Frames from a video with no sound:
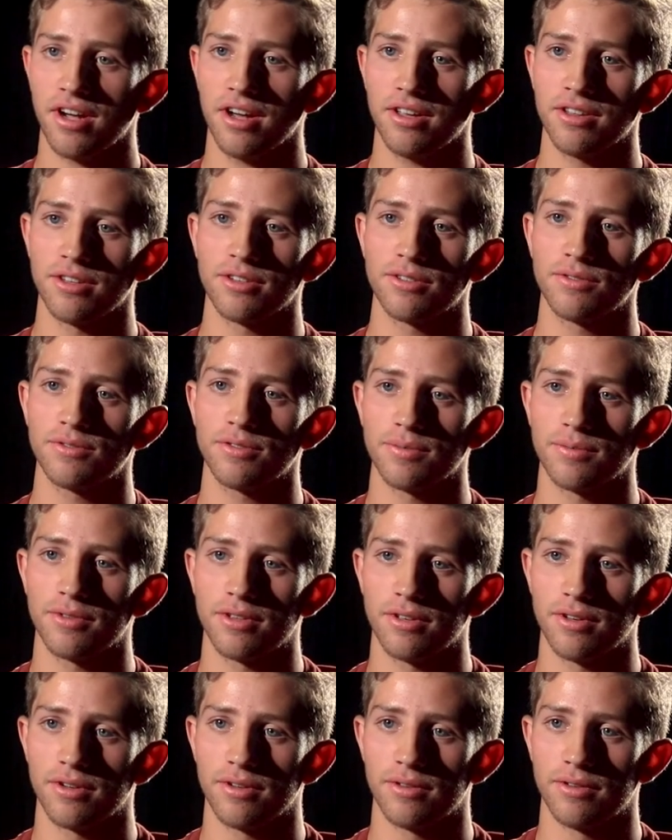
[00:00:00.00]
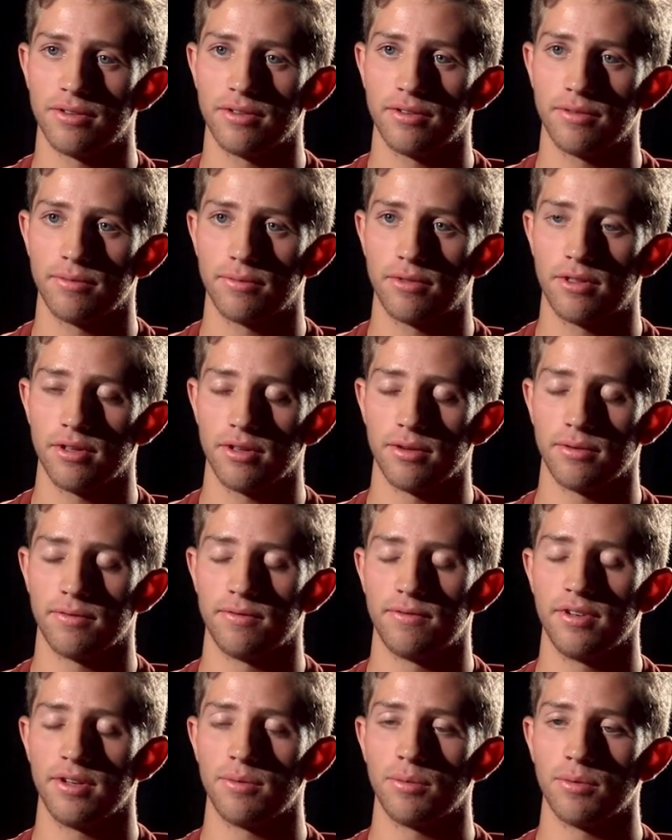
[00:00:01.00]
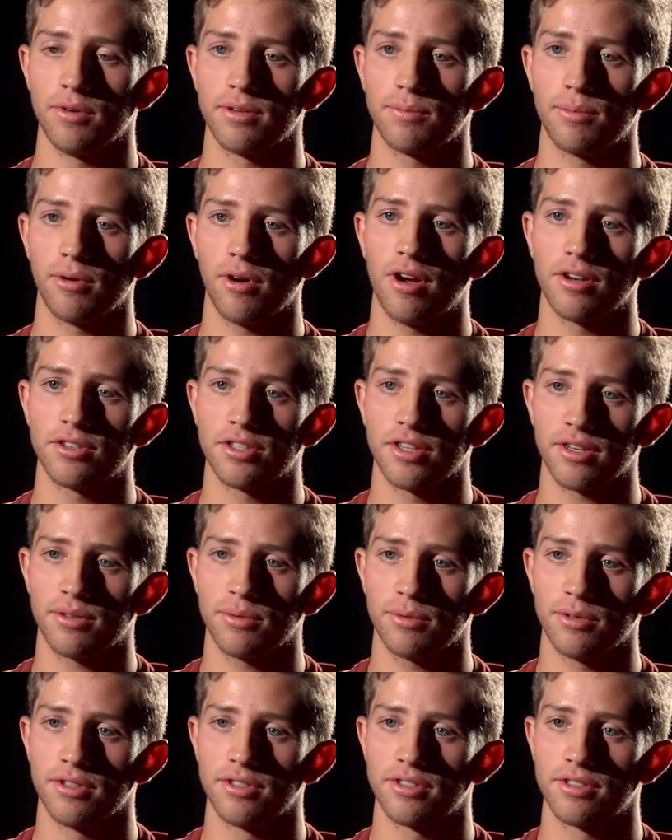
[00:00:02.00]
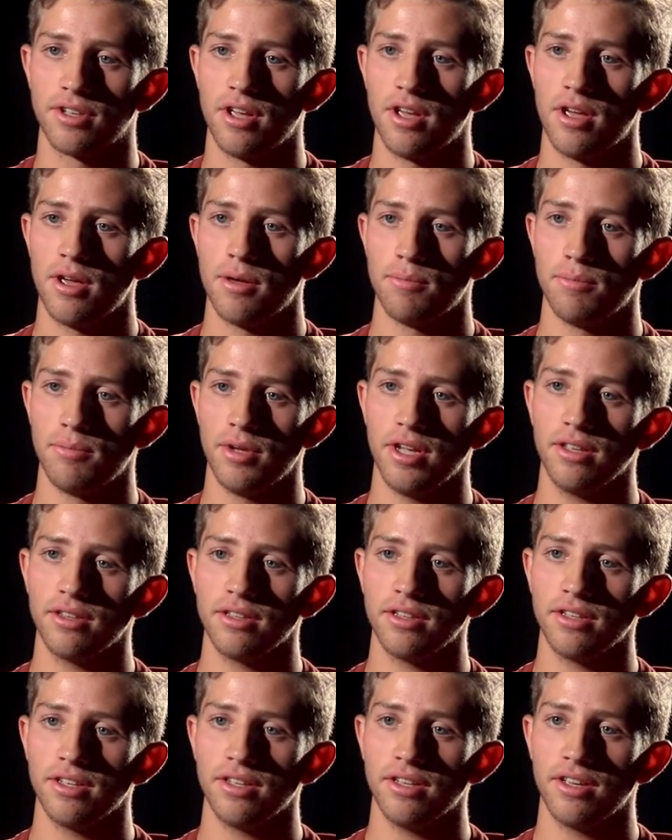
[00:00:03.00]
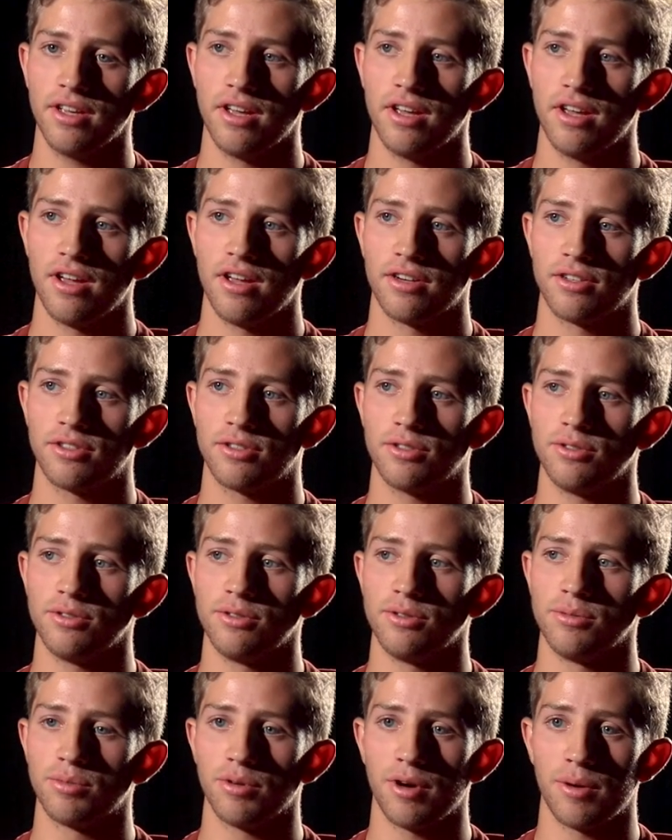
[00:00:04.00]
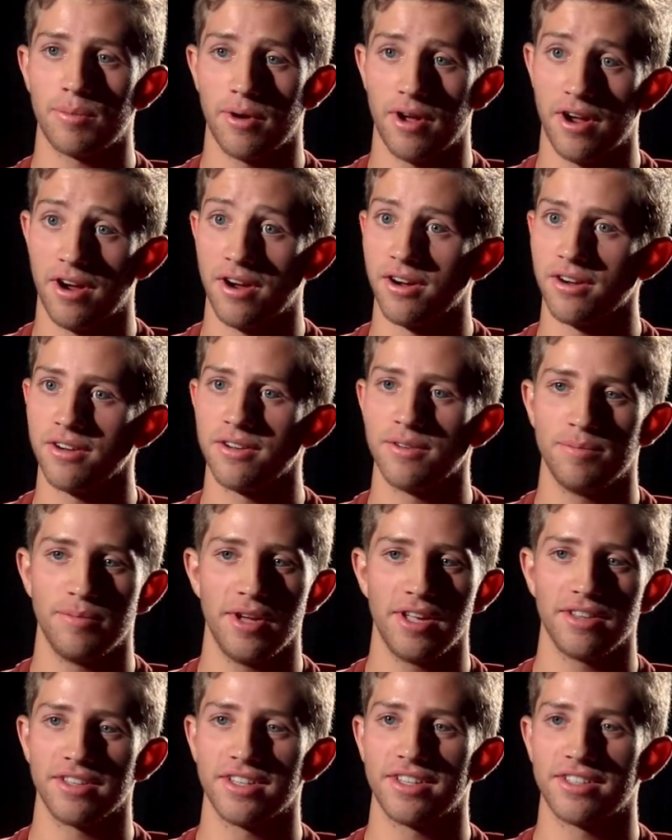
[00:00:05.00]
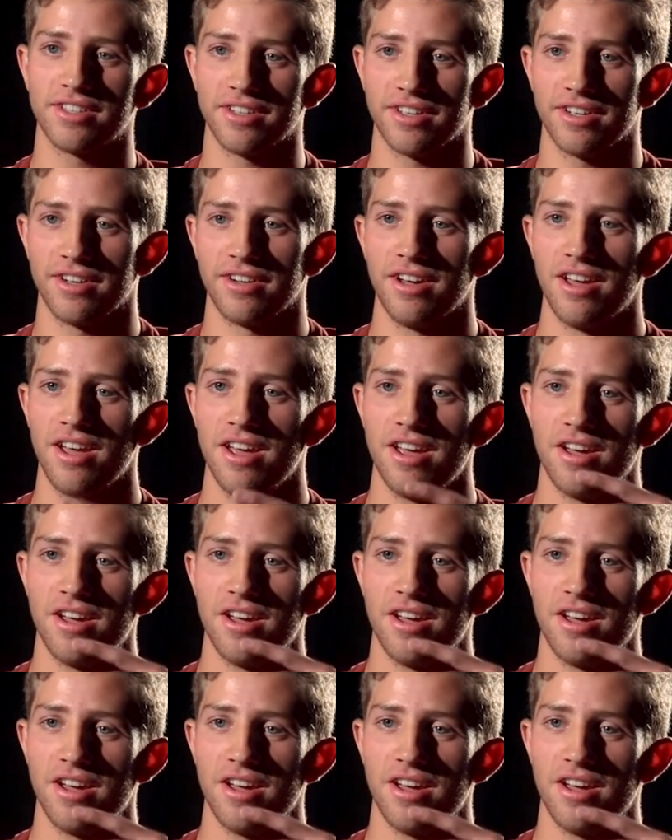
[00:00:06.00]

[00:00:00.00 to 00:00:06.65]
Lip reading: thing I learned from the Vid1 project was mainly to prepare, mainly to